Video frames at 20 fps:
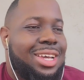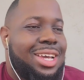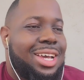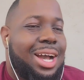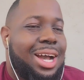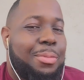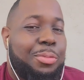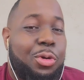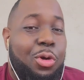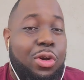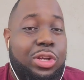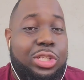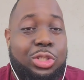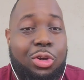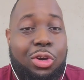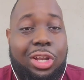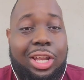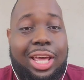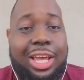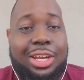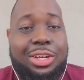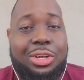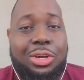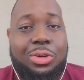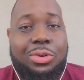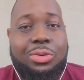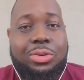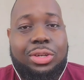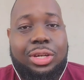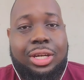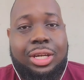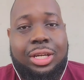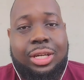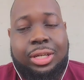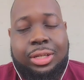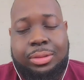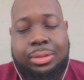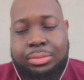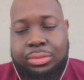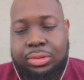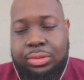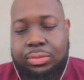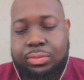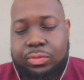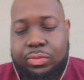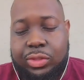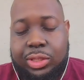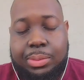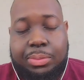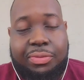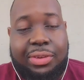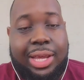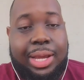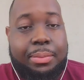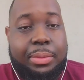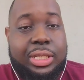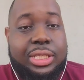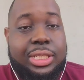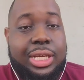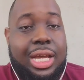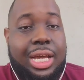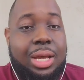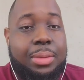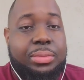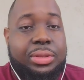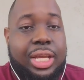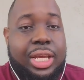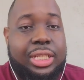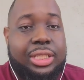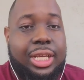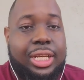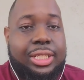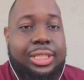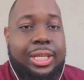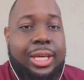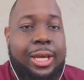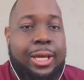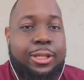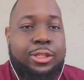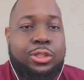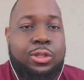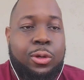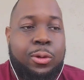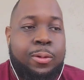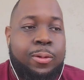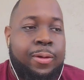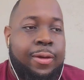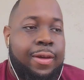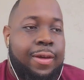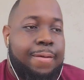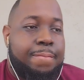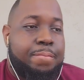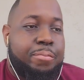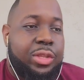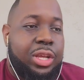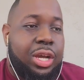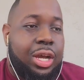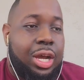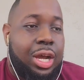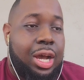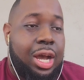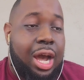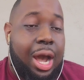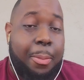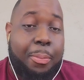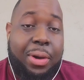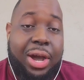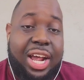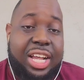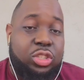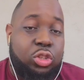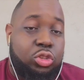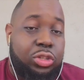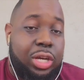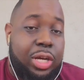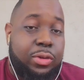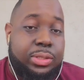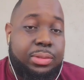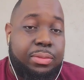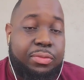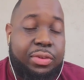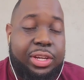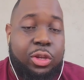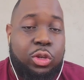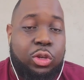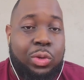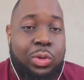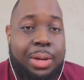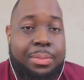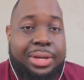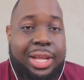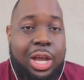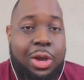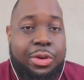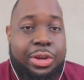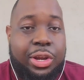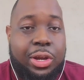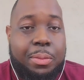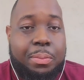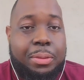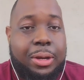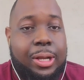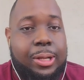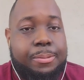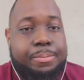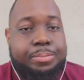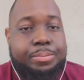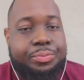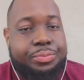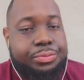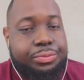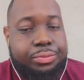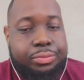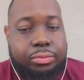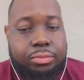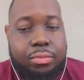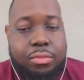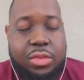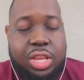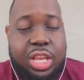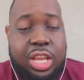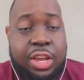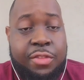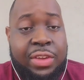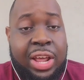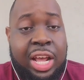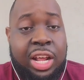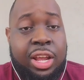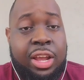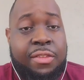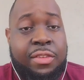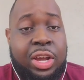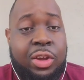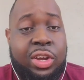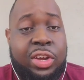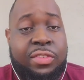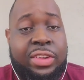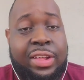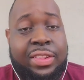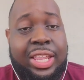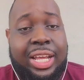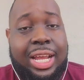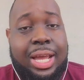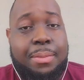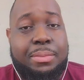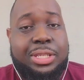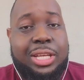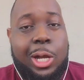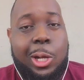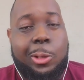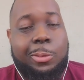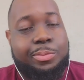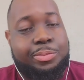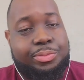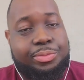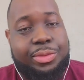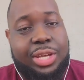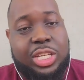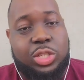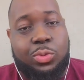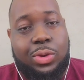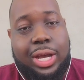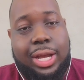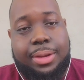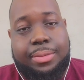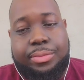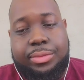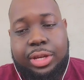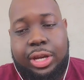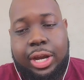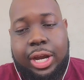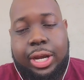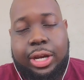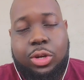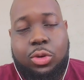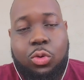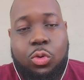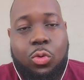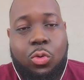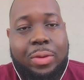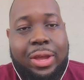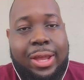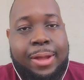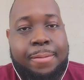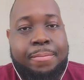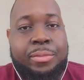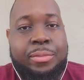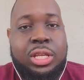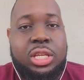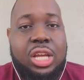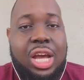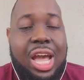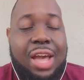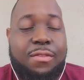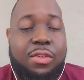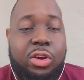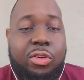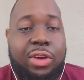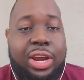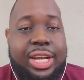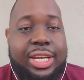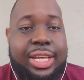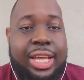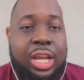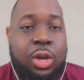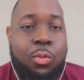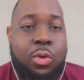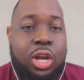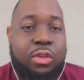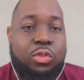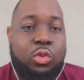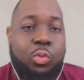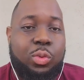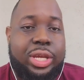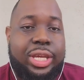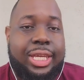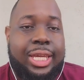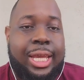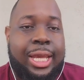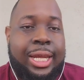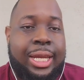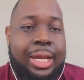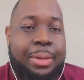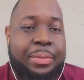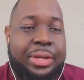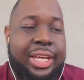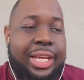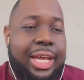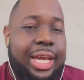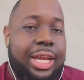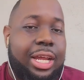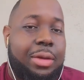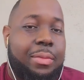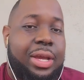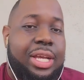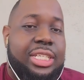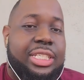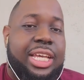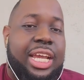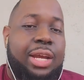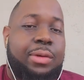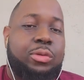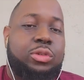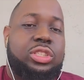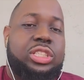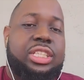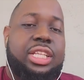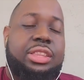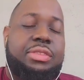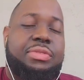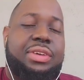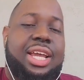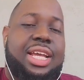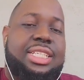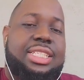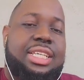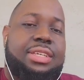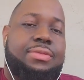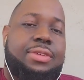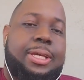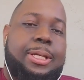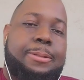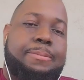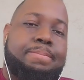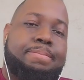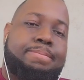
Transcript: I'm going to Orlando. Um, some family time, things like that. So uh, I'll probably still try to do some videos while I'm down there. But that, if nothing comes out, that's fine. All right, cool, man. Y'all have a great day, a wonderful weekend. I'm going to get out of here, man. It's Gabriel, just with Fan TV.